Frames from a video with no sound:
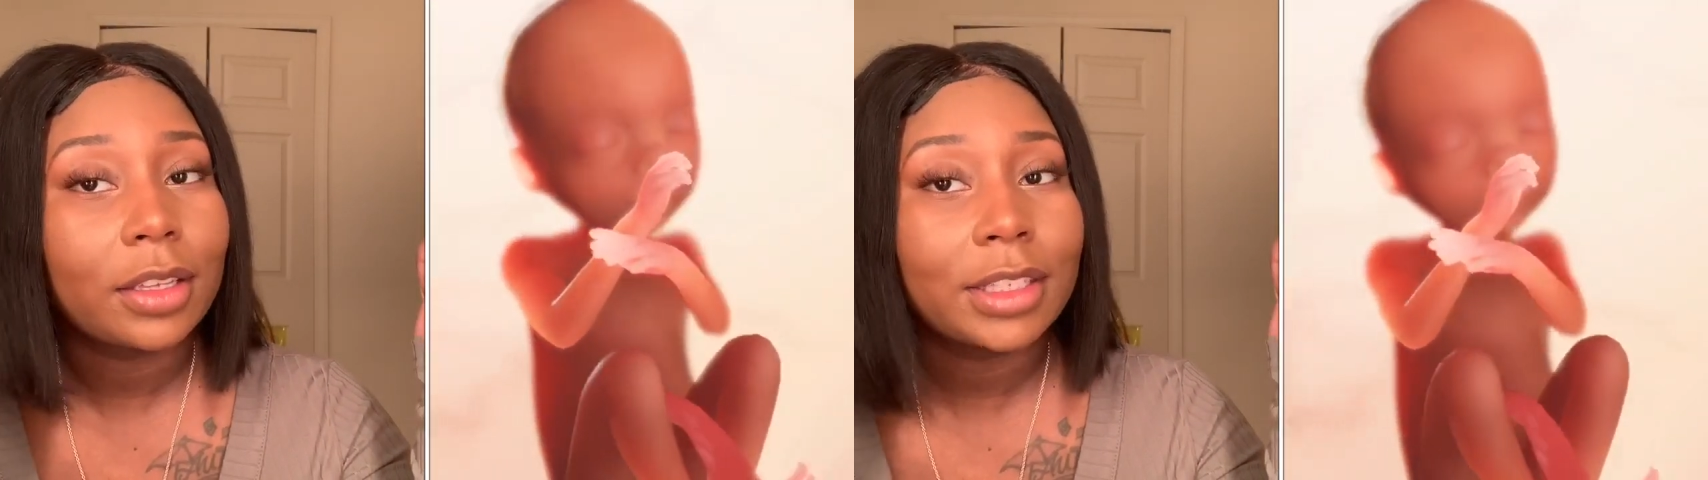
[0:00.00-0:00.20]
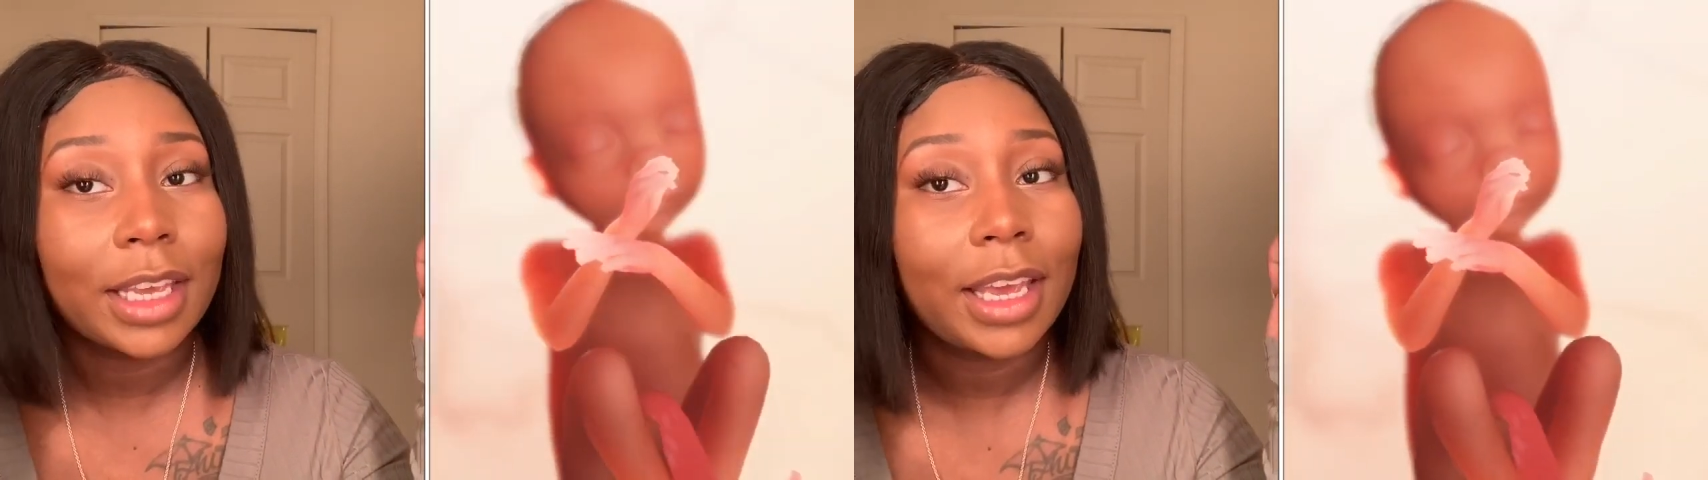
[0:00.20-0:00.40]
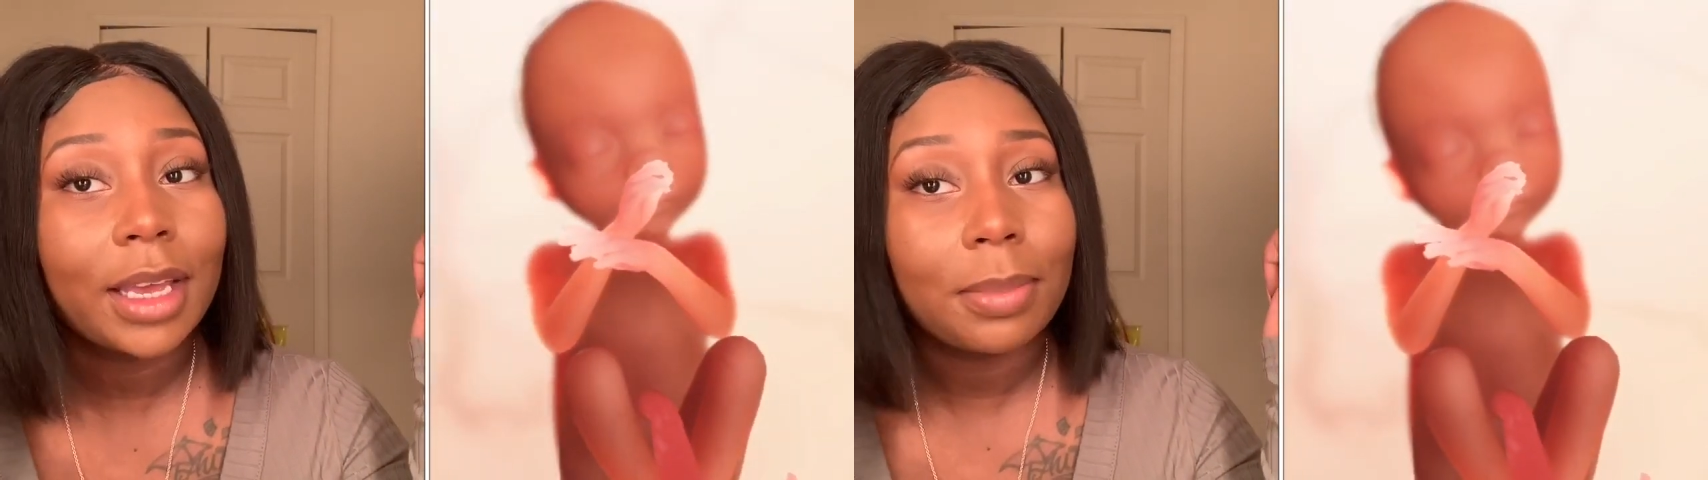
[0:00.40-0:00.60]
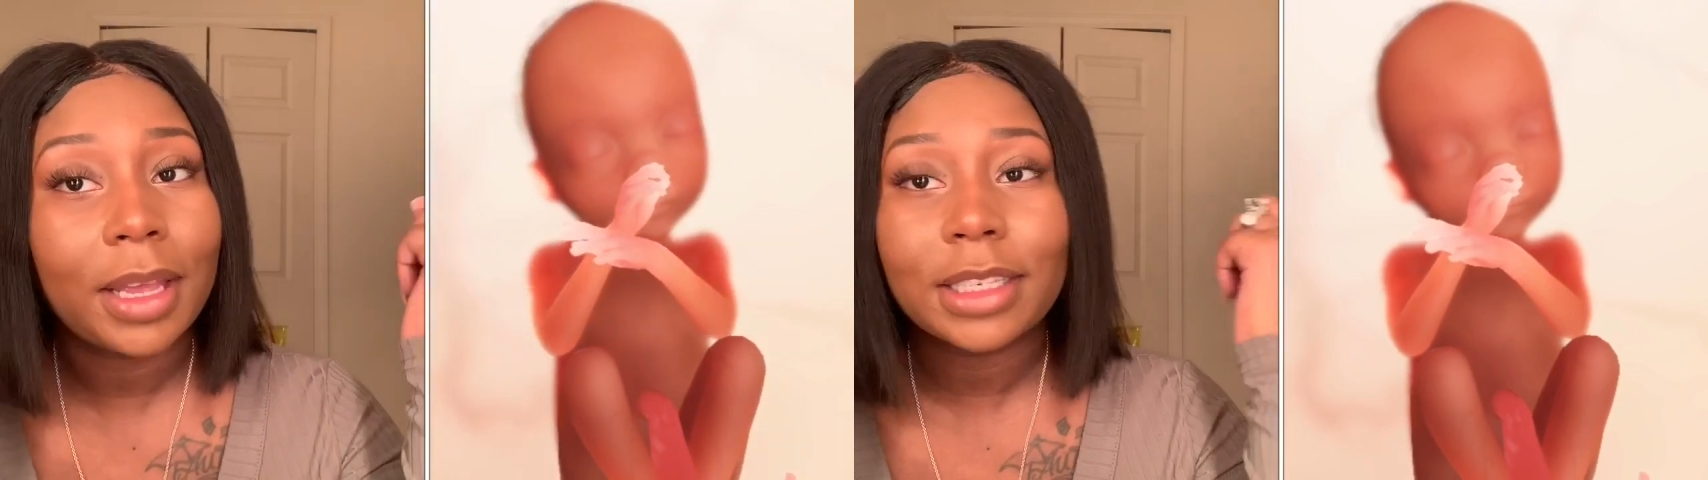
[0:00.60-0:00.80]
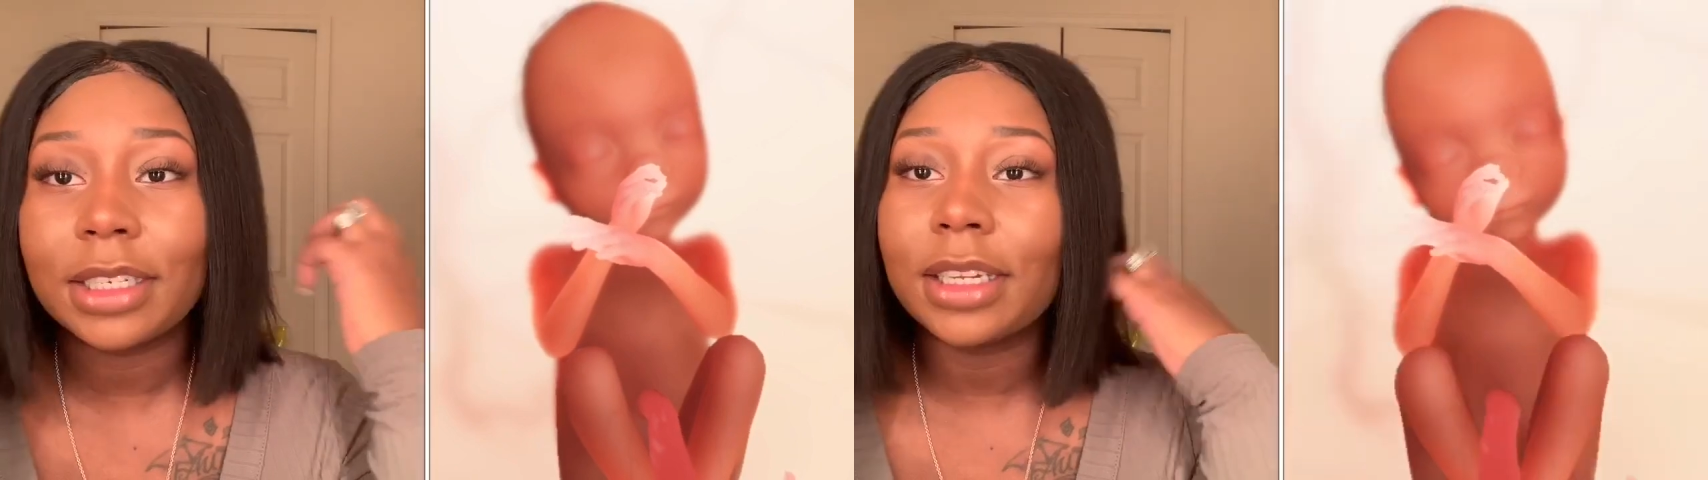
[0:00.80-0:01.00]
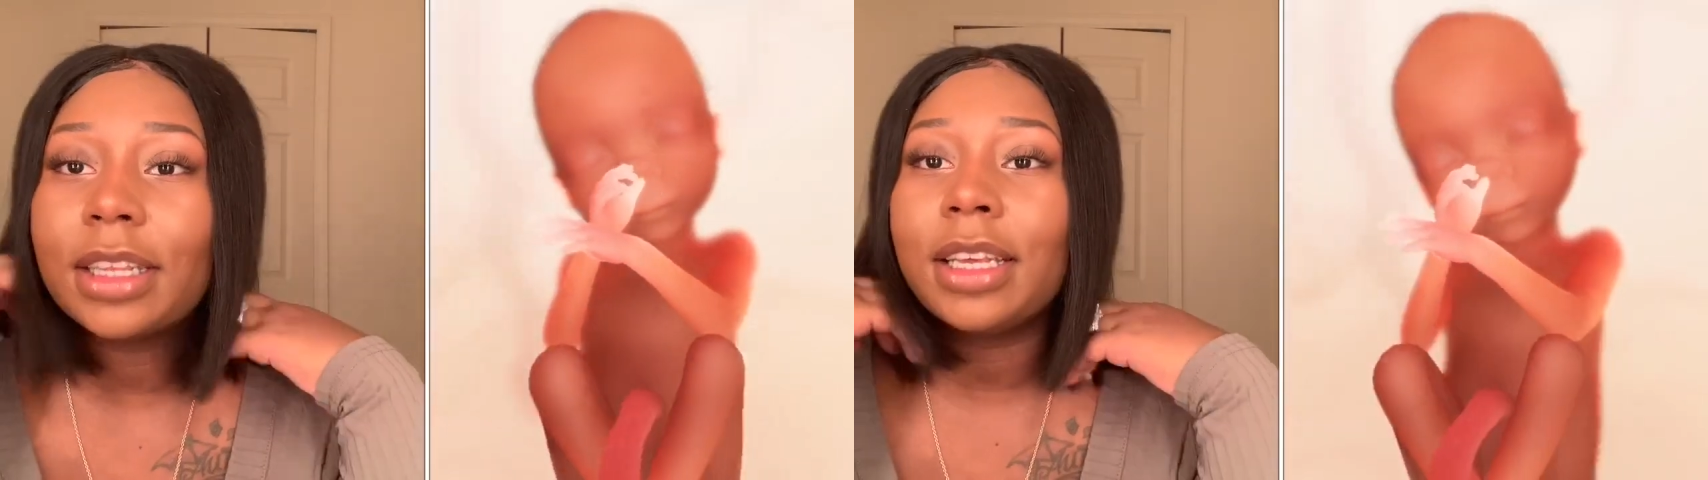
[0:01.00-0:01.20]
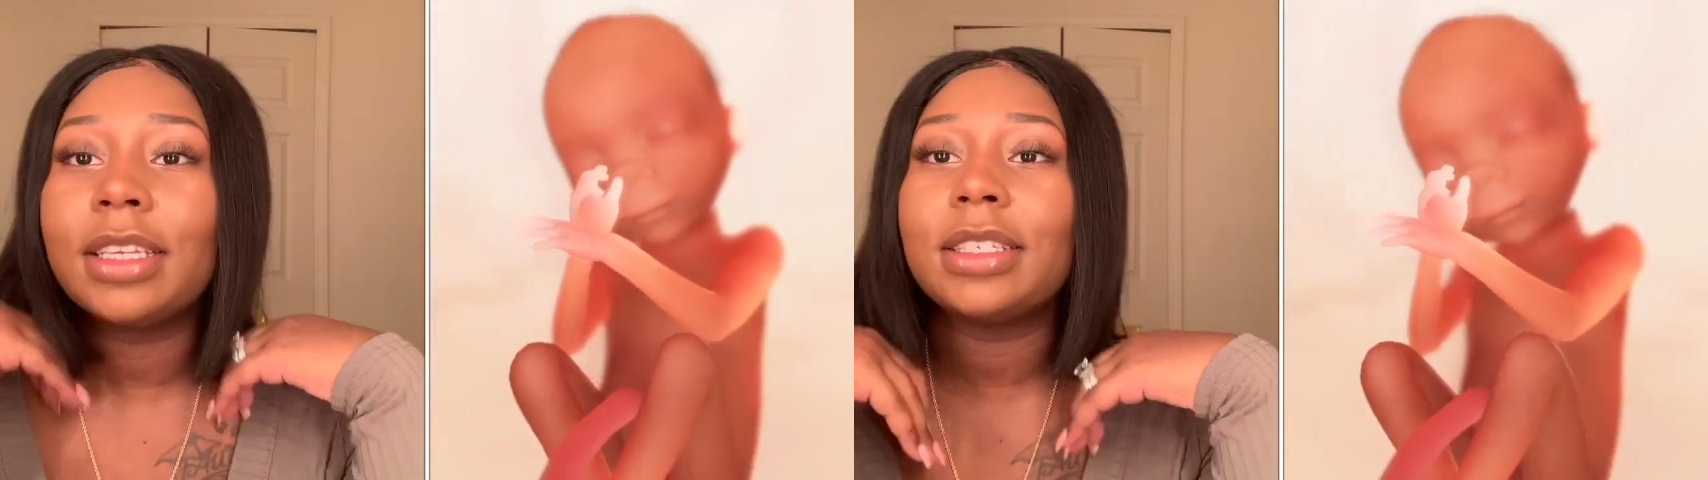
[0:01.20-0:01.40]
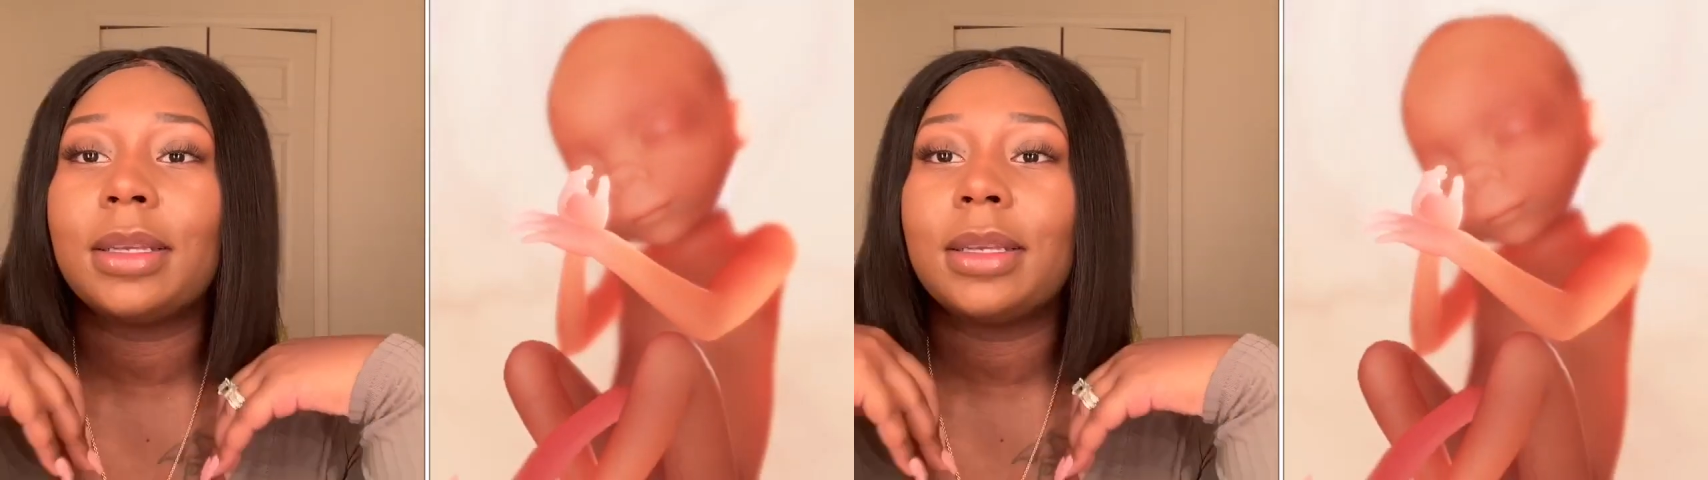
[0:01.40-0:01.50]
skin complexion and things